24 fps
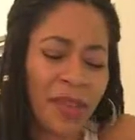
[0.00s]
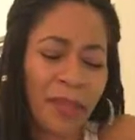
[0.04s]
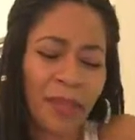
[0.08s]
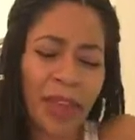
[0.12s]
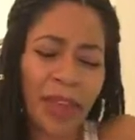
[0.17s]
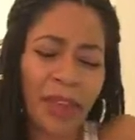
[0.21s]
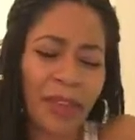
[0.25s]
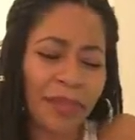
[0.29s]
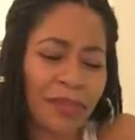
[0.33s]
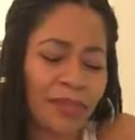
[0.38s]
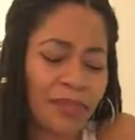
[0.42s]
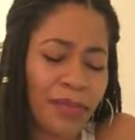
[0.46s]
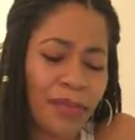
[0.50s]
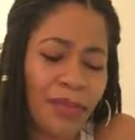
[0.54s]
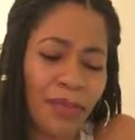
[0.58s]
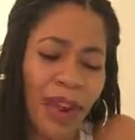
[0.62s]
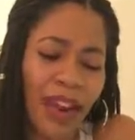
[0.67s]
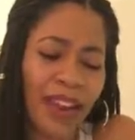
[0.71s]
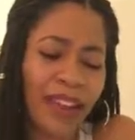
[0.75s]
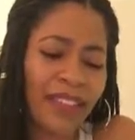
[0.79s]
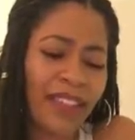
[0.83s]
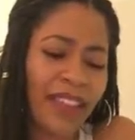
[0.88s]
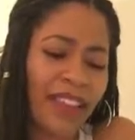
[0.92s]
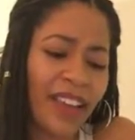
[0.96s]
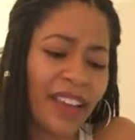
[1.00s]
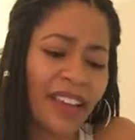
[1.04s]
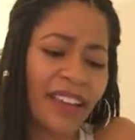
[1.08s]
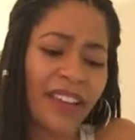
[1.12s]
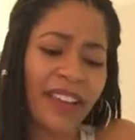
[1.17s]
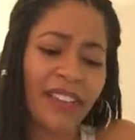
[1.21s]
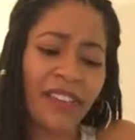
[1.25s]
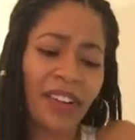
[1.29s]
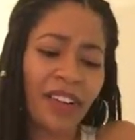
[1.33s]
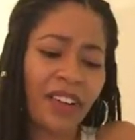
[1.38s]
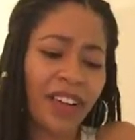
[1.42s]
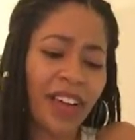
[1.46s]
I mean, it's right there.
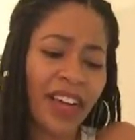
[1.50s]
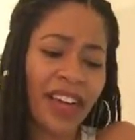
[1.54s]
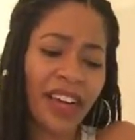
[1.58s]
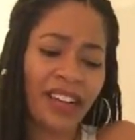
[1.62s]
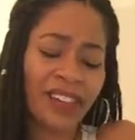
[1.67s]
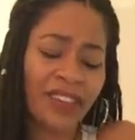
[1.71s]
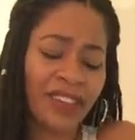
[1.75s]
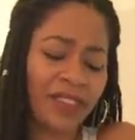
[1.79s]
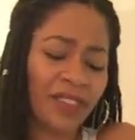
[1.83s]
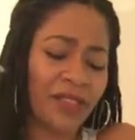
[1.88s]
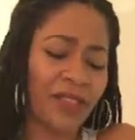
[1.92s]
You don't got to